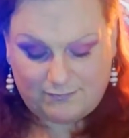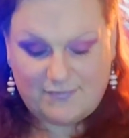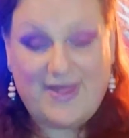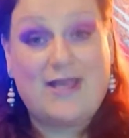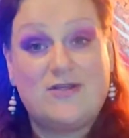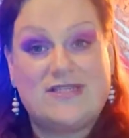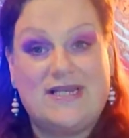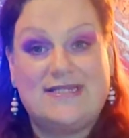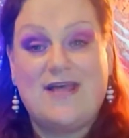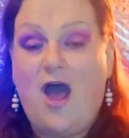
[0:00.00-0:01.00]
There goes the
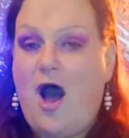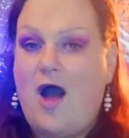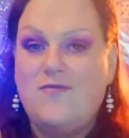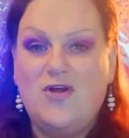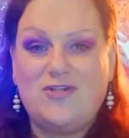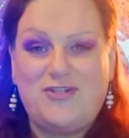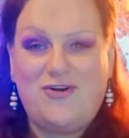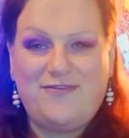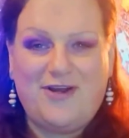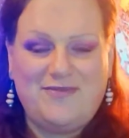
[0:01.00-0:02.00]
lid. I'm not
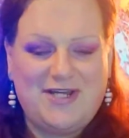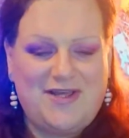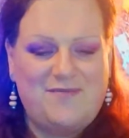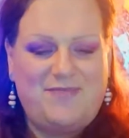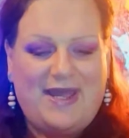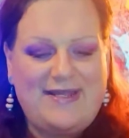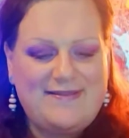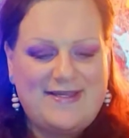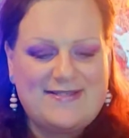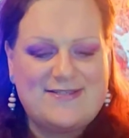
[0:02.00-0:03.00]
sure if I'm going to paint
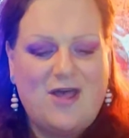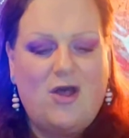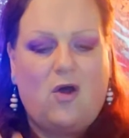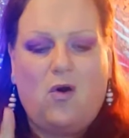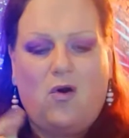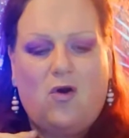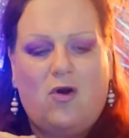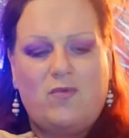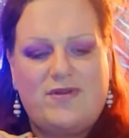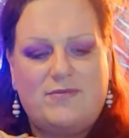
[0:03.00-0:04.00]
this
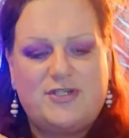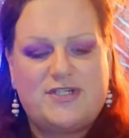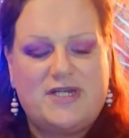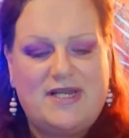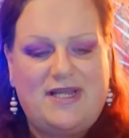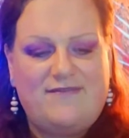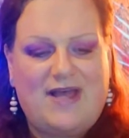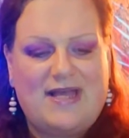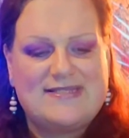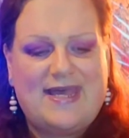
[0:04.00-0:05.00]
or whether I'm just going to leave it
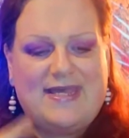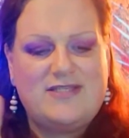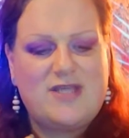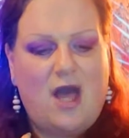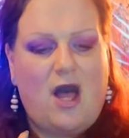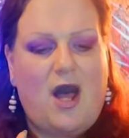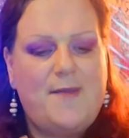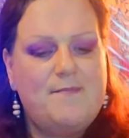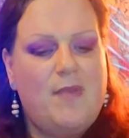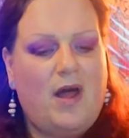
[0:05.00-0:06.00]
as it is. I
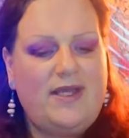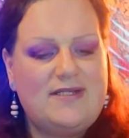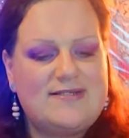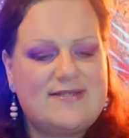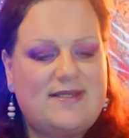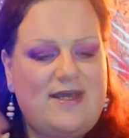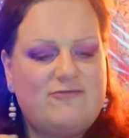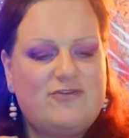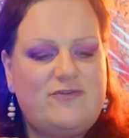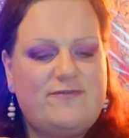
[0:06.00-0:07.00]
might get
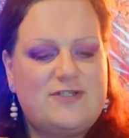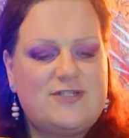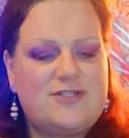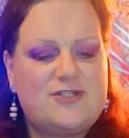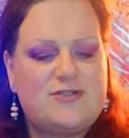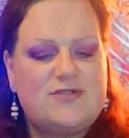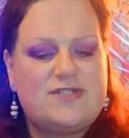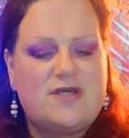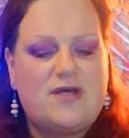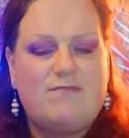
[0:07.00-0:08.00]
Rufus to do
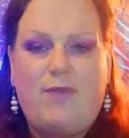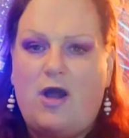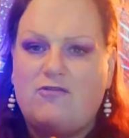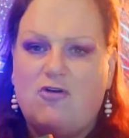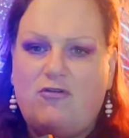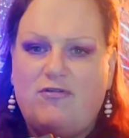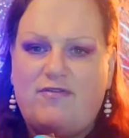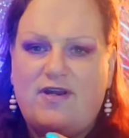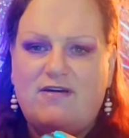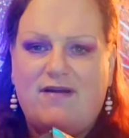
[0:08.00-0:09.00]
some
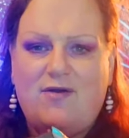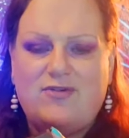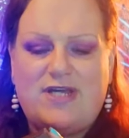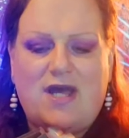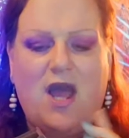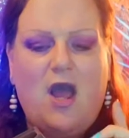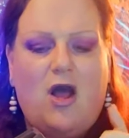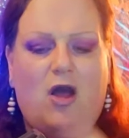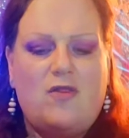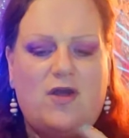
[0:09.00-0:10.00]
pyrography around it,
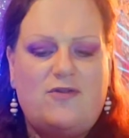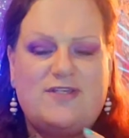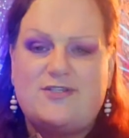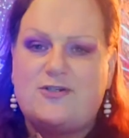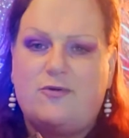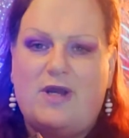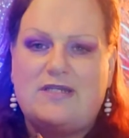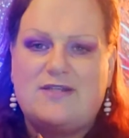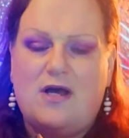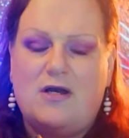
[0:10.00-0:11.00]
although this is
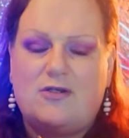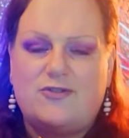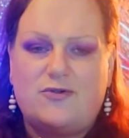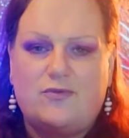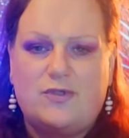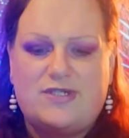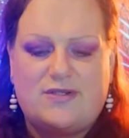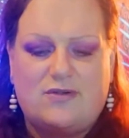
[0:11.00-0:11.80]
quite dark sort of wood,